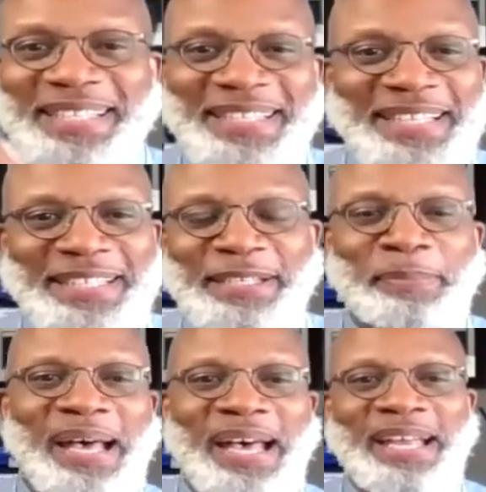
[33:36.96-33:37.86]
this, this, this
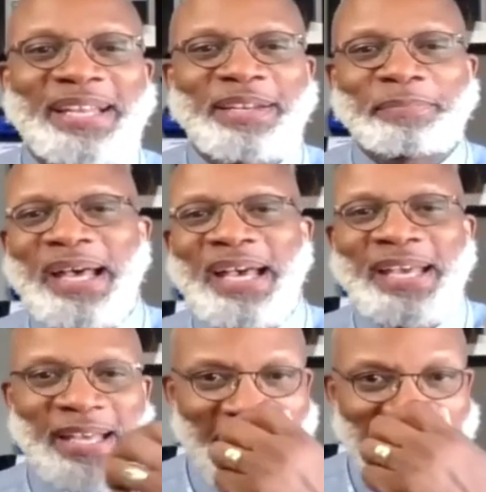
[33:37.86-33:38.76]
is my
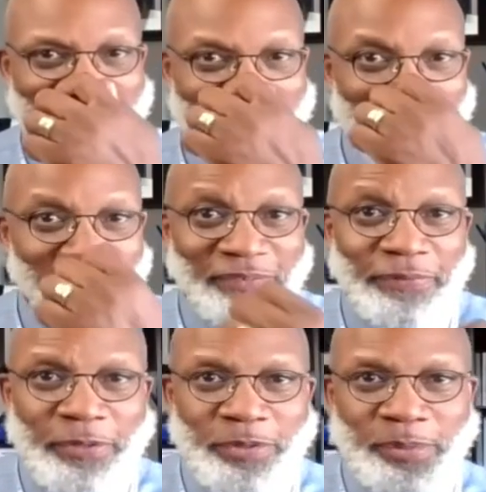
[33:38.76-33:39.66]
my uh, in, in, law
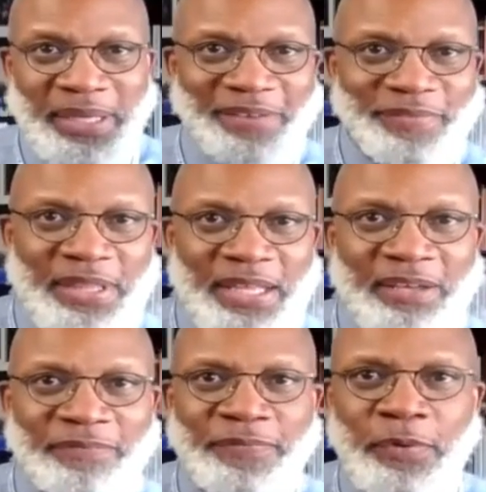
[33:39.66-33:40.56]
enforcement. They have a
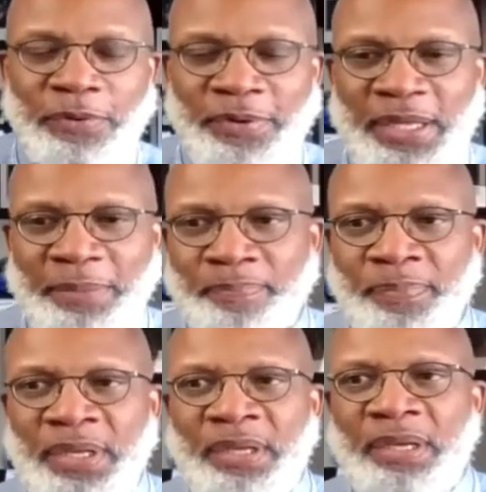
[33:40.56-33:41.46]
thing for
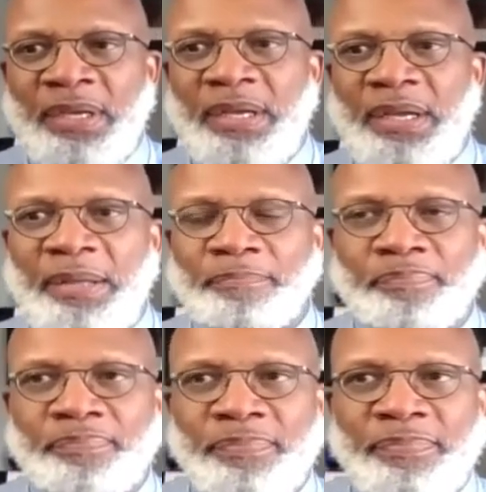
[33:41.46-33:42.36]
um,
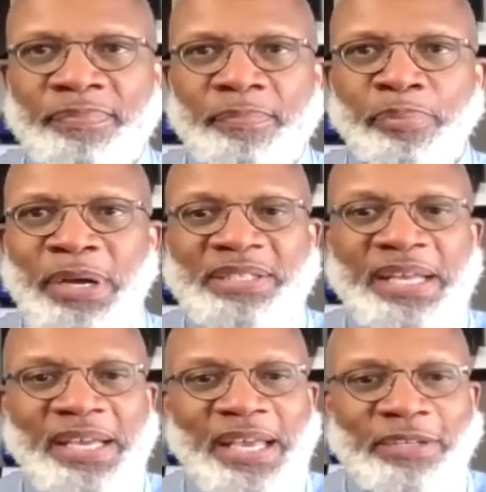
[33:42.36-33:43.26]
um,
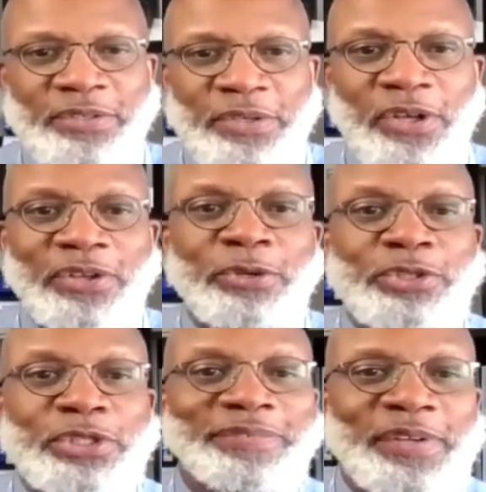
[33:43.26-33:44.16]
prostate cancer called
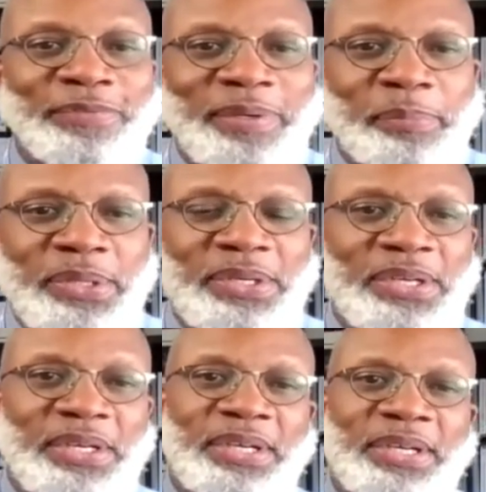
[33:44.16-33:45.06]
No Shave November.